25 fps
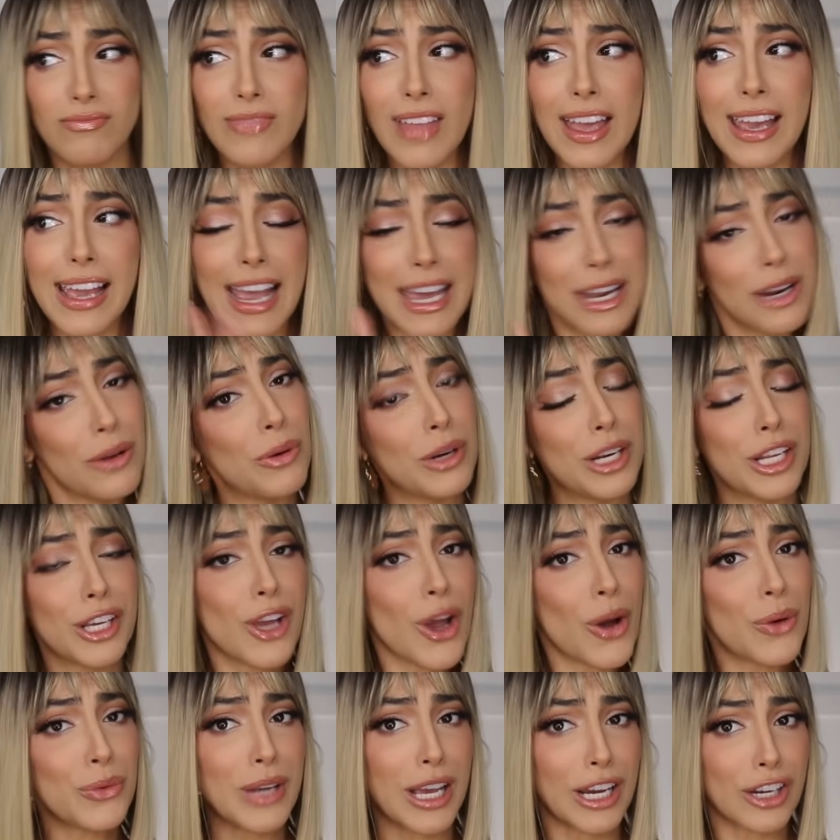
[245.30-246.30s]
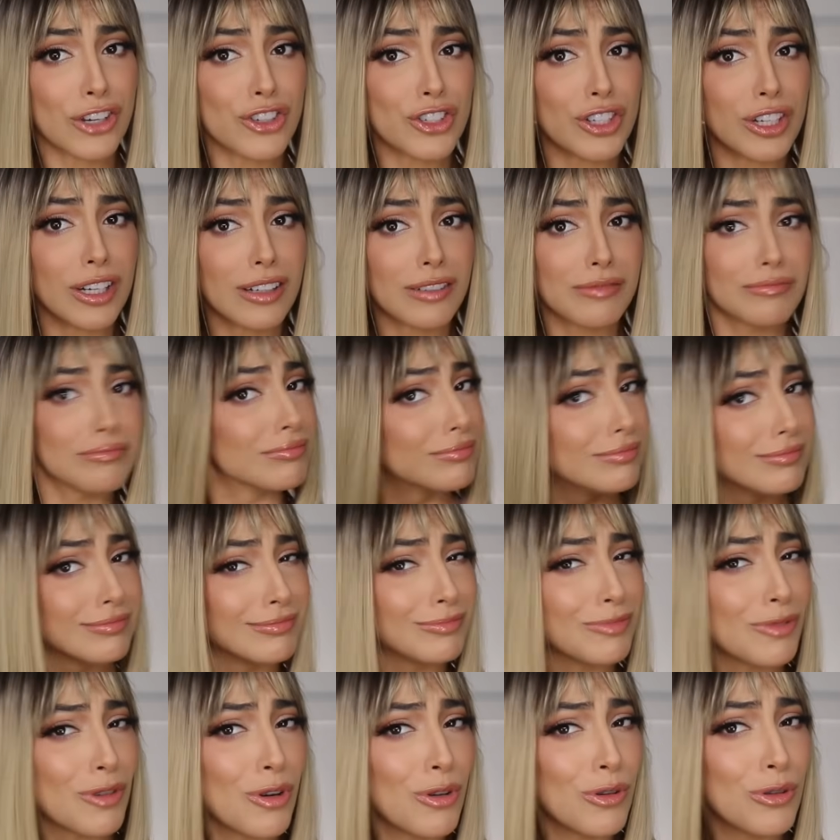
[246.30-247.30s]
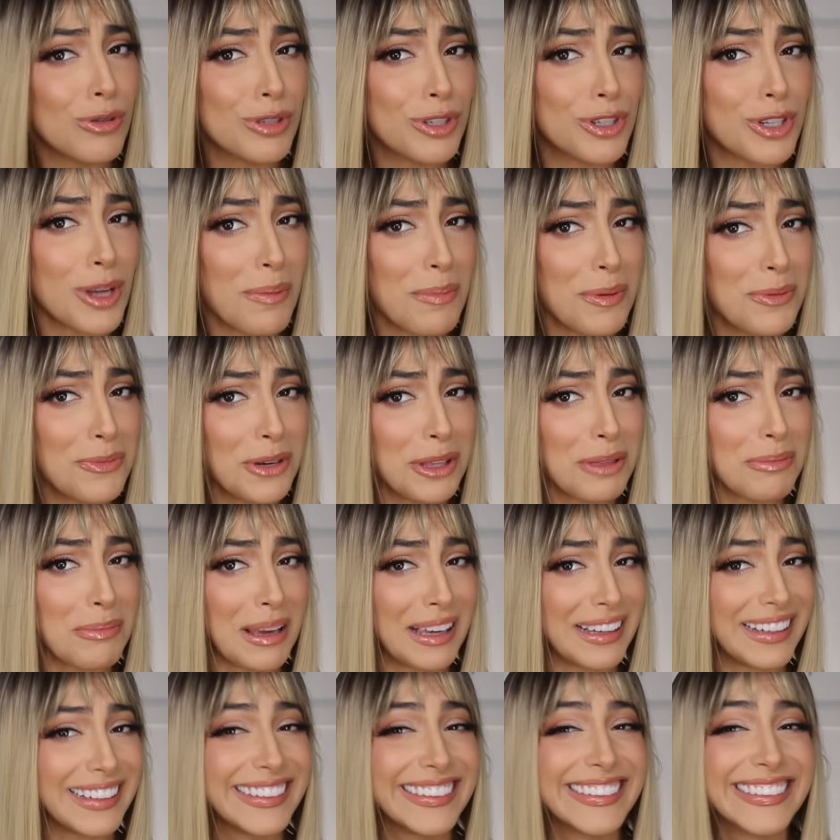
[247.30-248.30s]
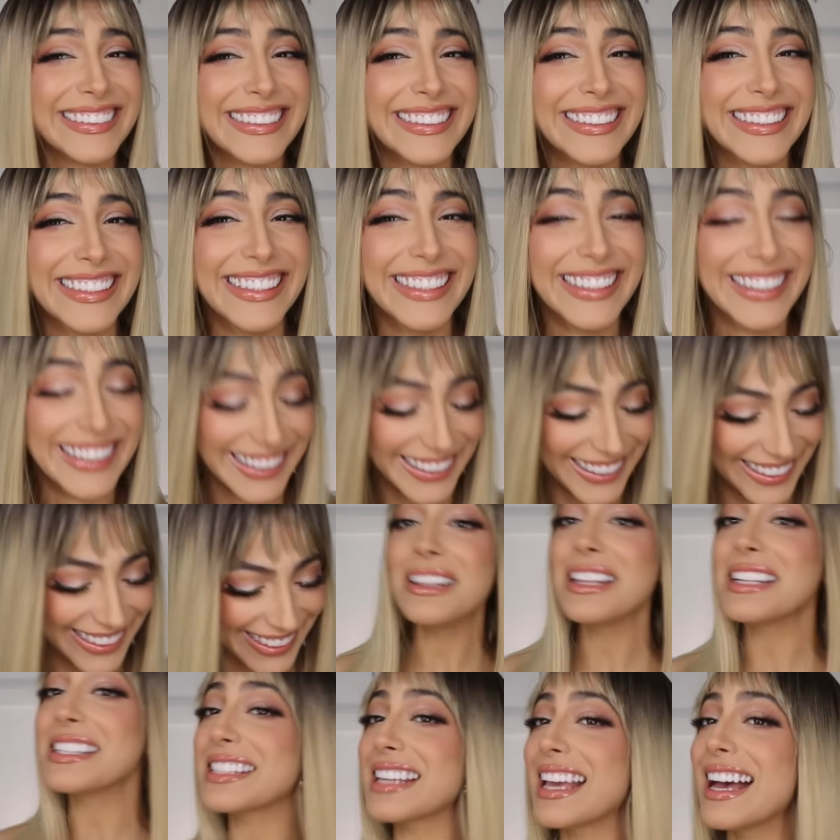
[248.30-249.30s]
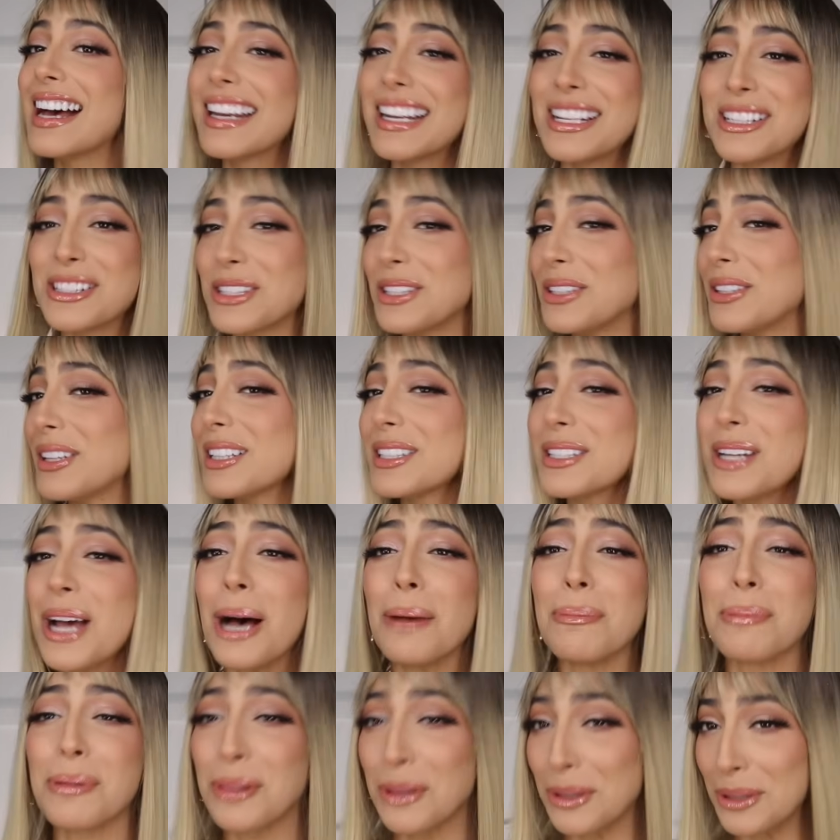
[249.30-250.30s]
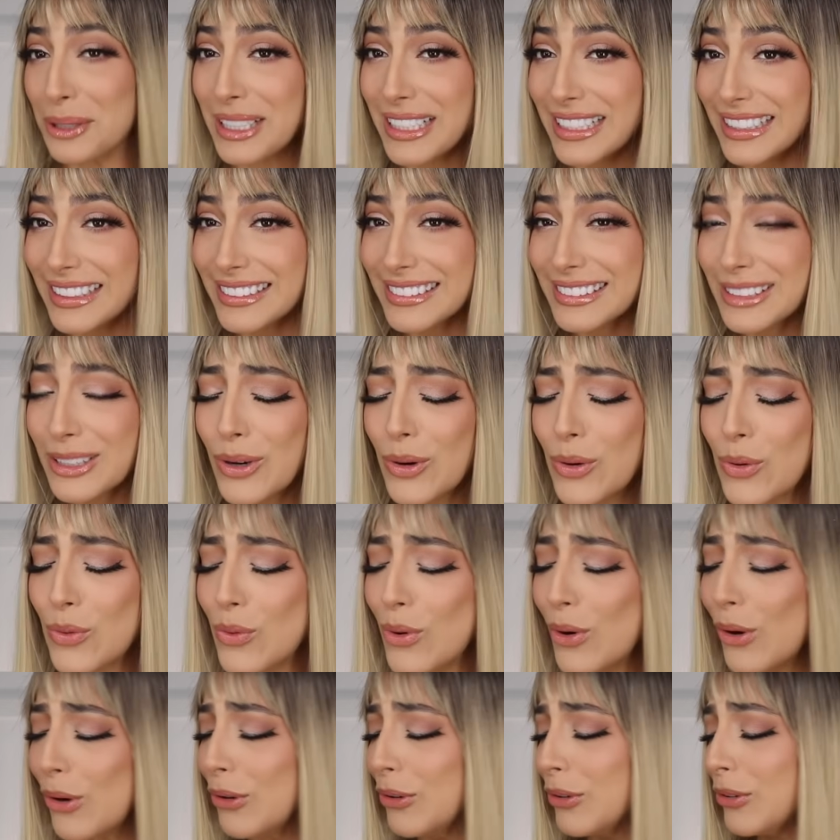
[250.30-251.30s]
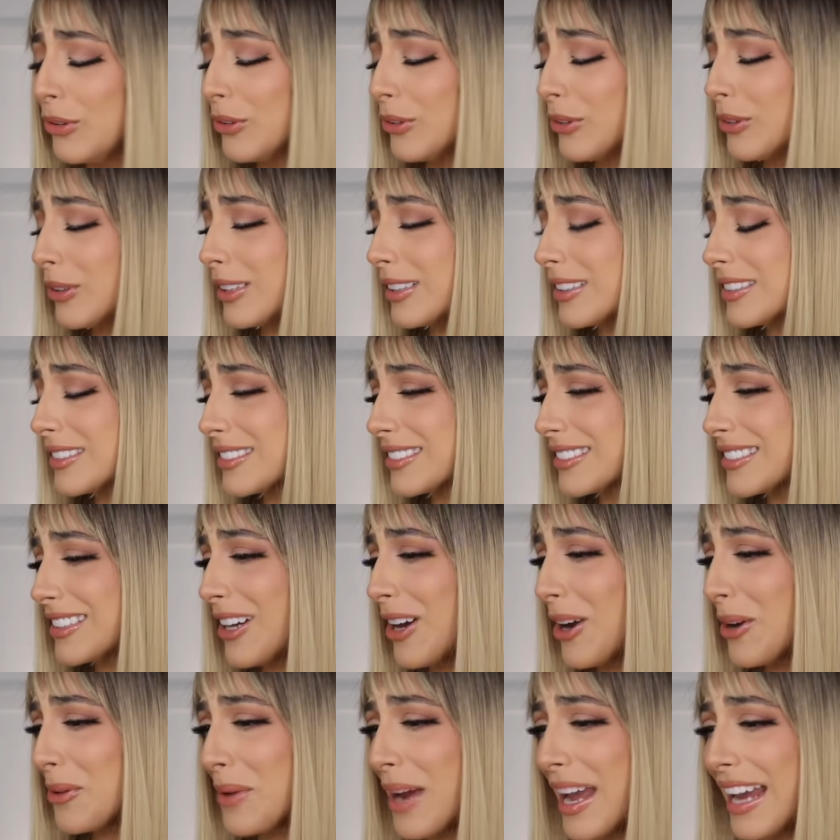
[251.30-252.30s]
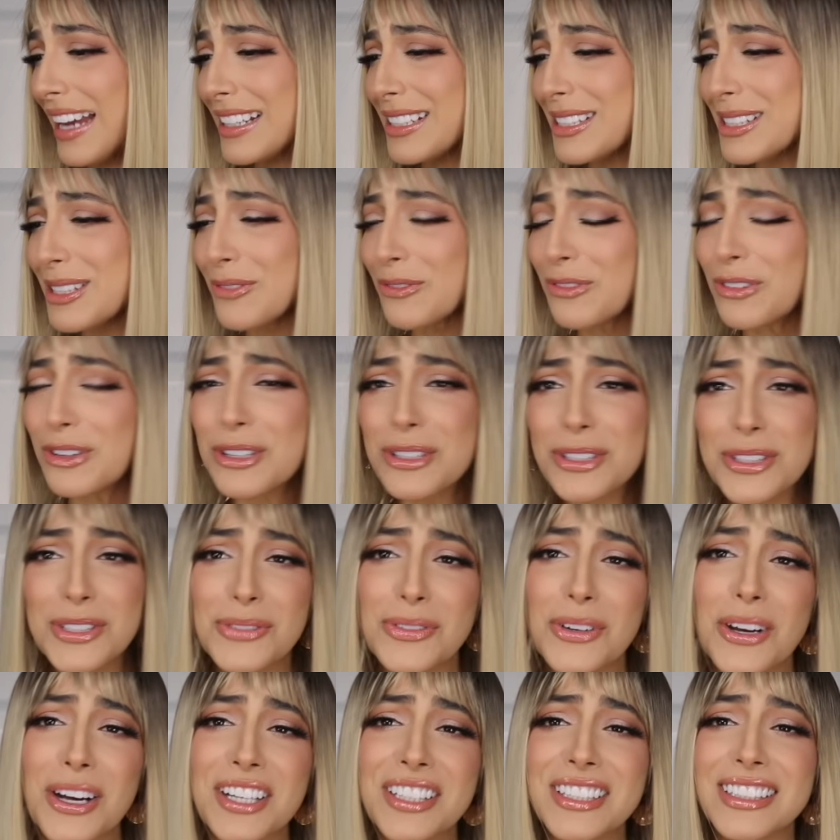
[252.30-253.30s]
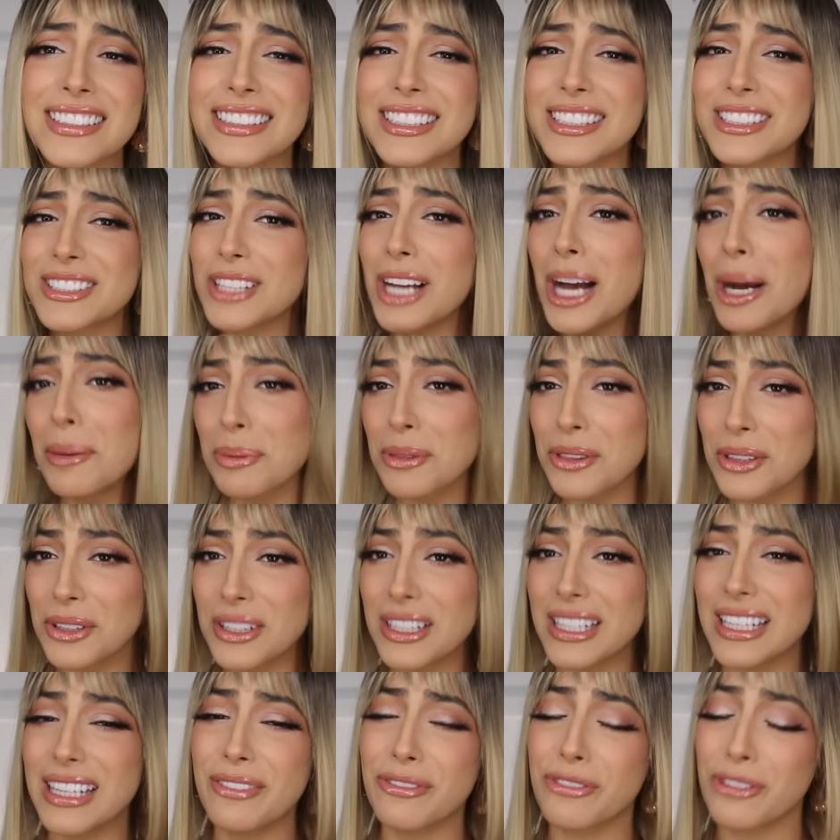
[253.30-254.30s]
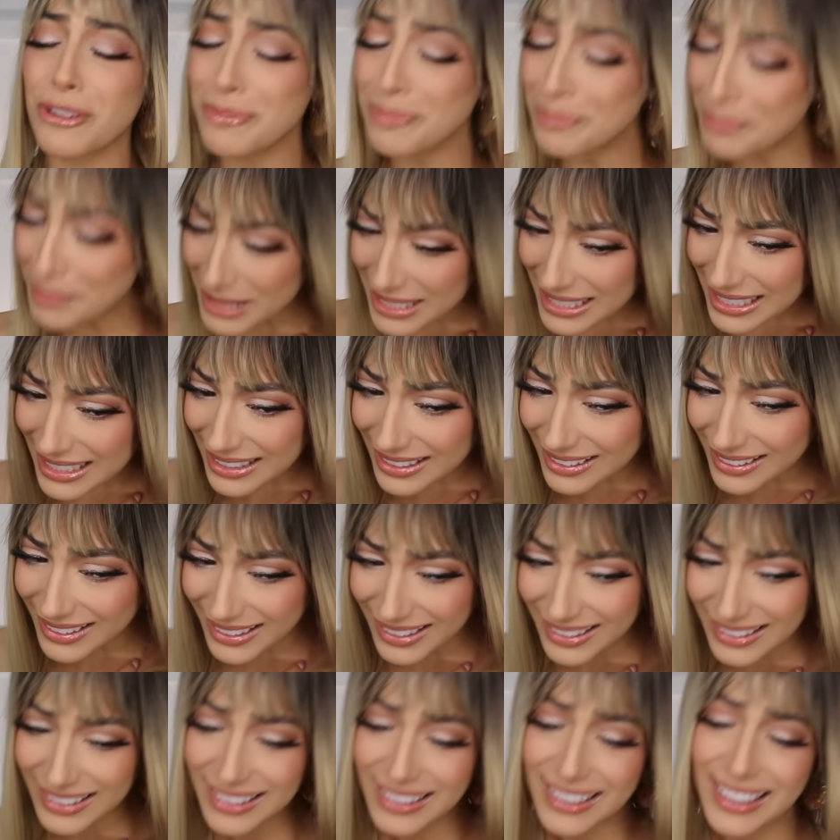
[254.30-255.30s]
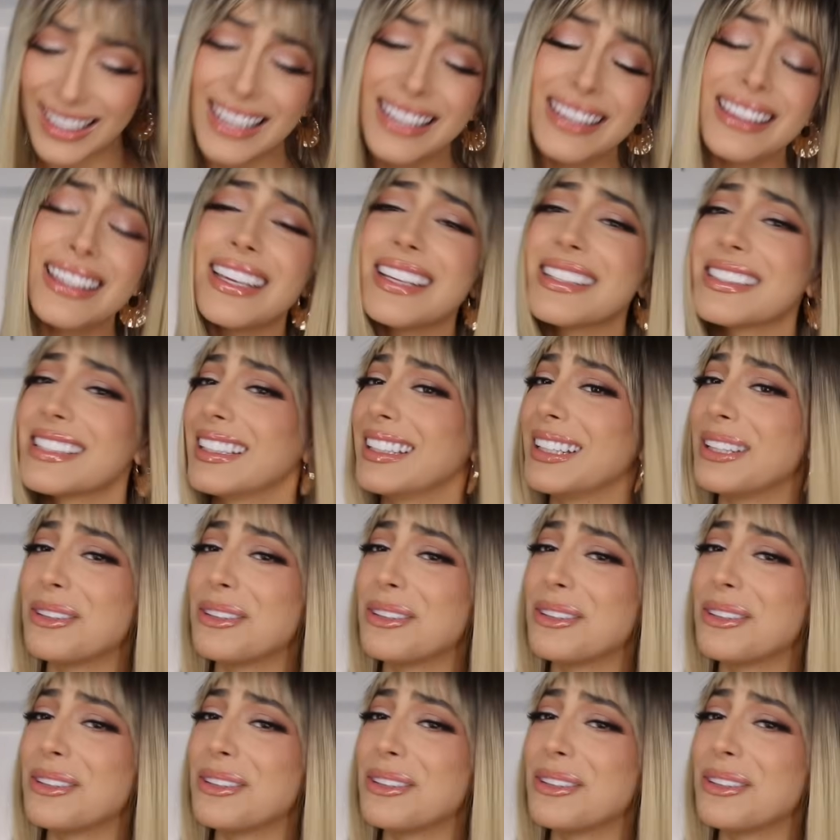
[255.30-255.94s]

I kind of want to go next year. Who's jumping with me? Now let's cut into the top 30. Oof. All right. So first of all, top 30 for me, I think it's a